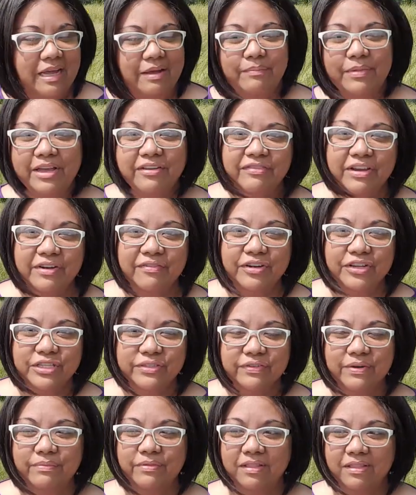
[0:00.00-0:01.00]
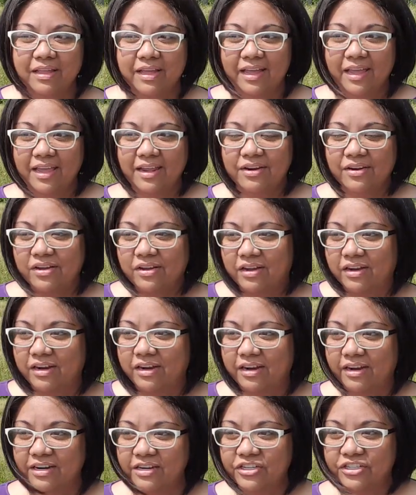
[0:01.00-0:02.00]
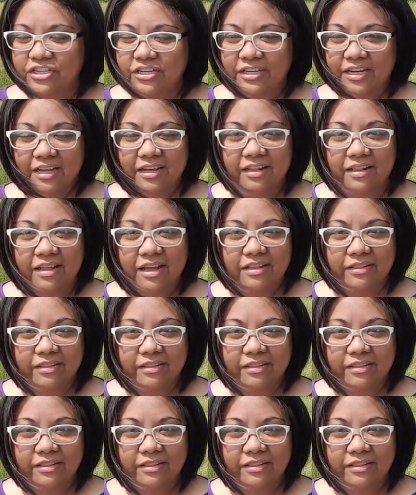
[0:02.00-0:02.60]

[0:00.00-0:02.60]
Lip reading: my favorites from the line are Chanel